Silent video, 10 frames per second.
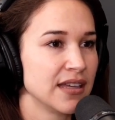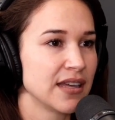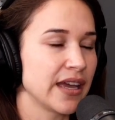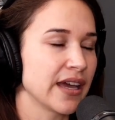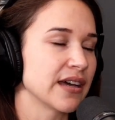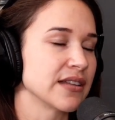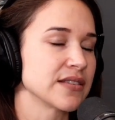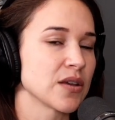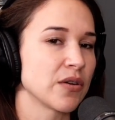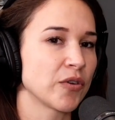And
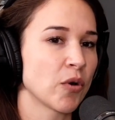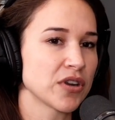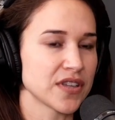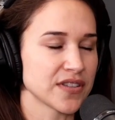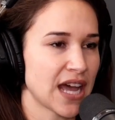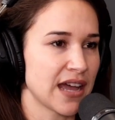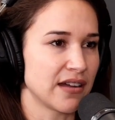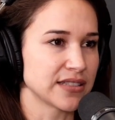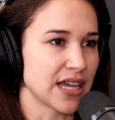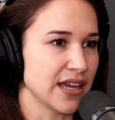so if cortisol is high
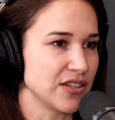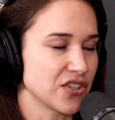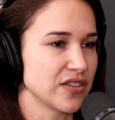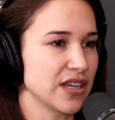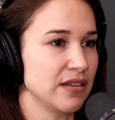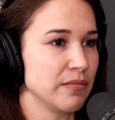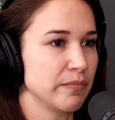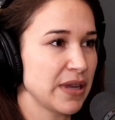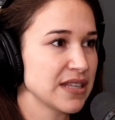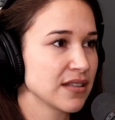all day,
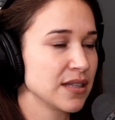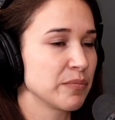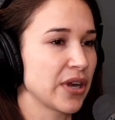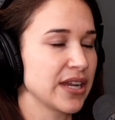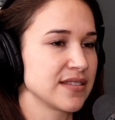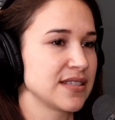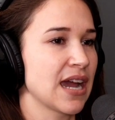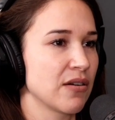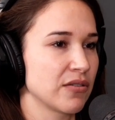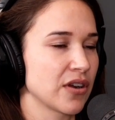it basically breaks
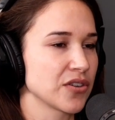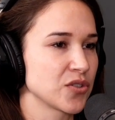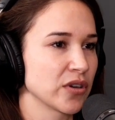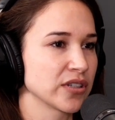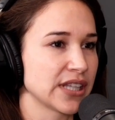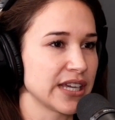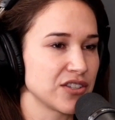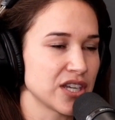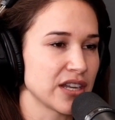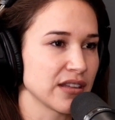down our stored
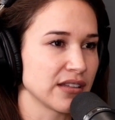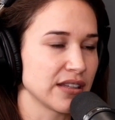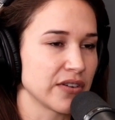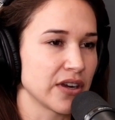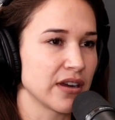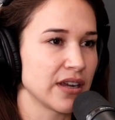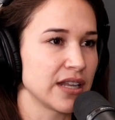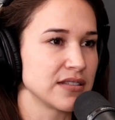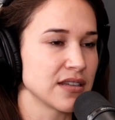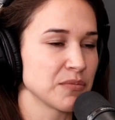glycogen in the liver and
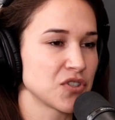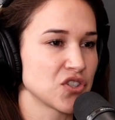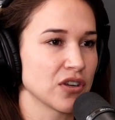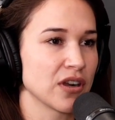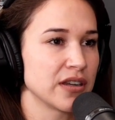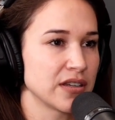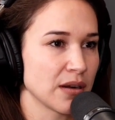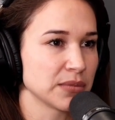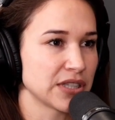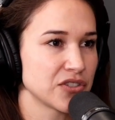it dumps sugar into our
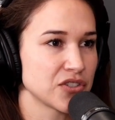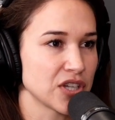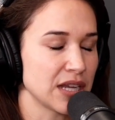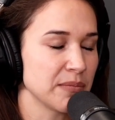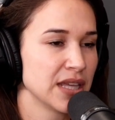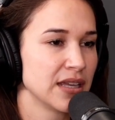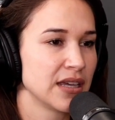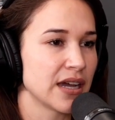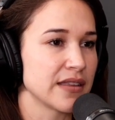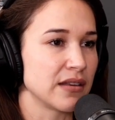bloodstream.
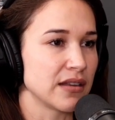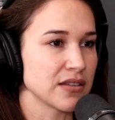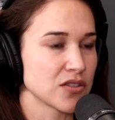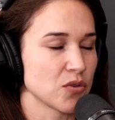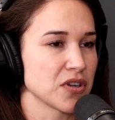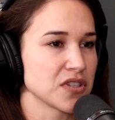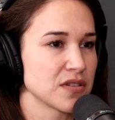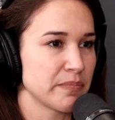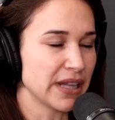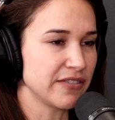And then it stores
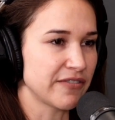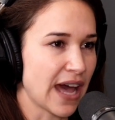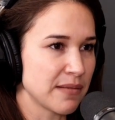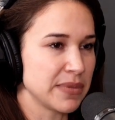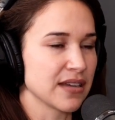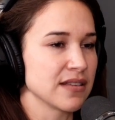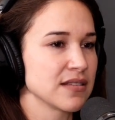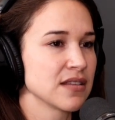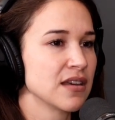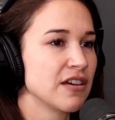belly fat
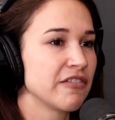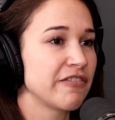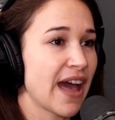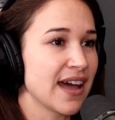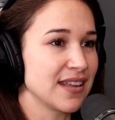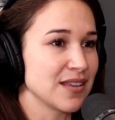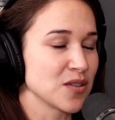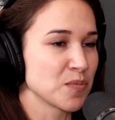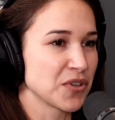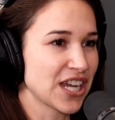because fat
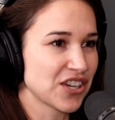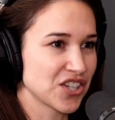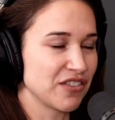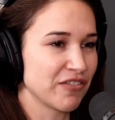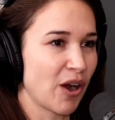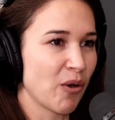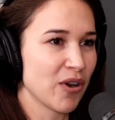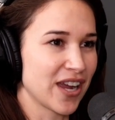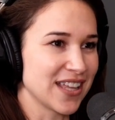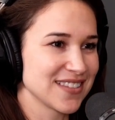is protection for our
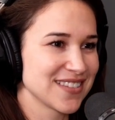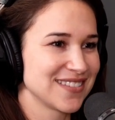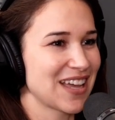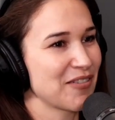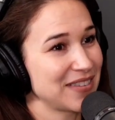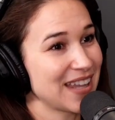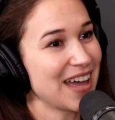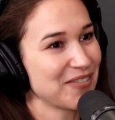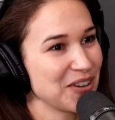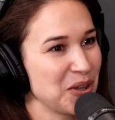organs.
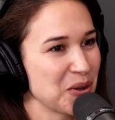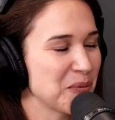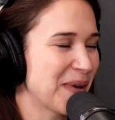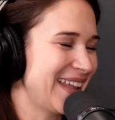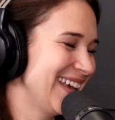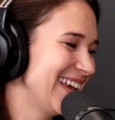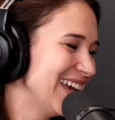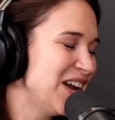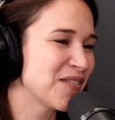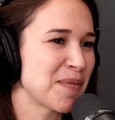Not for you, but
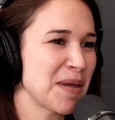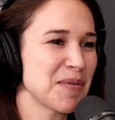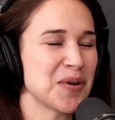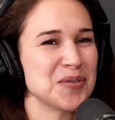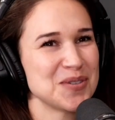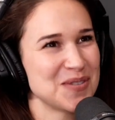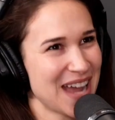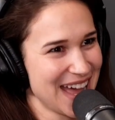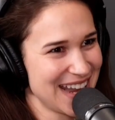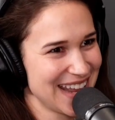for people who do not.